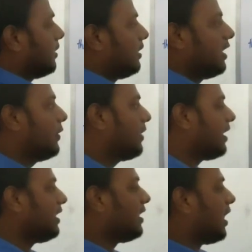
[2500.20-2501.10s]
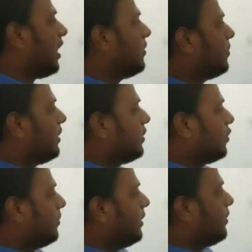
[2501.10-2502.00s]
Did you get it how it
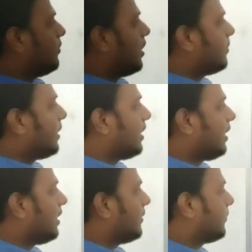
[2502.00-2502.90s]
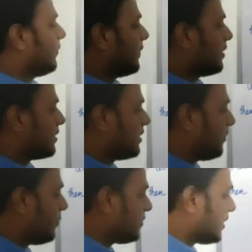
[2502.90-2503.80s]
will be 1 by a?
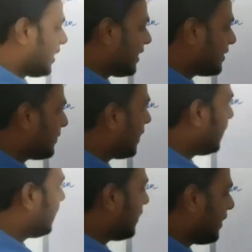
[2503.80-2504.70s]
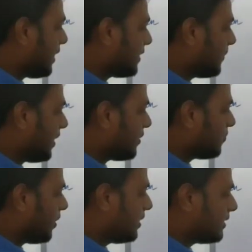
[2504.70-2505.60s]
Suppose x by x minus
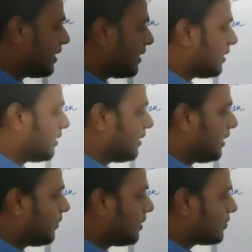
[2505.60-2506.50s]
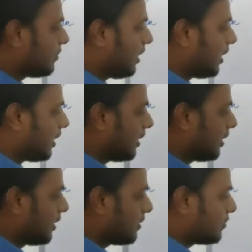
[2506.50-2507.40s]
1 is there, equals to a.
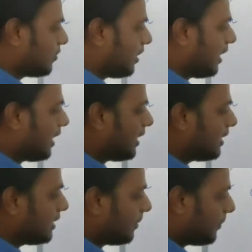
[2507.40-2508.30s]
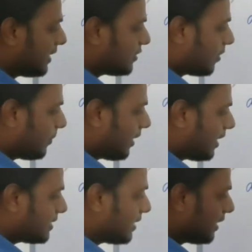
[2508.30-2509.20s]
So a in the place of a
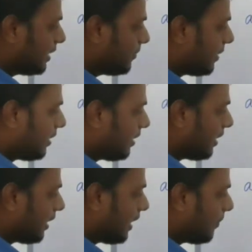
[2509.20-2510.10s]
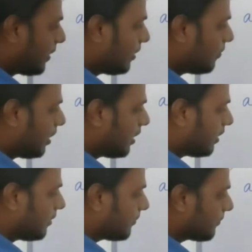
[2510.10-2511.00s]
is nothing but a by
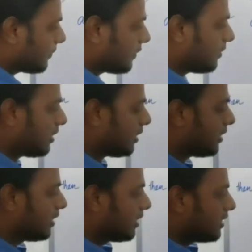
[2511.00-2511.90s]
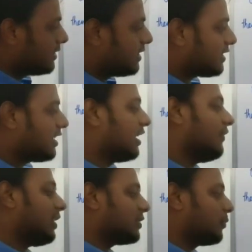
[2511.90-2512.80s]
1. Okay, just
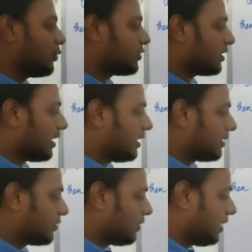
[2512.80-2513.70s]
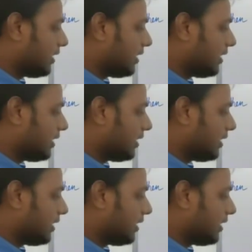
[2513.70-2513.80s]
reverse both sides. So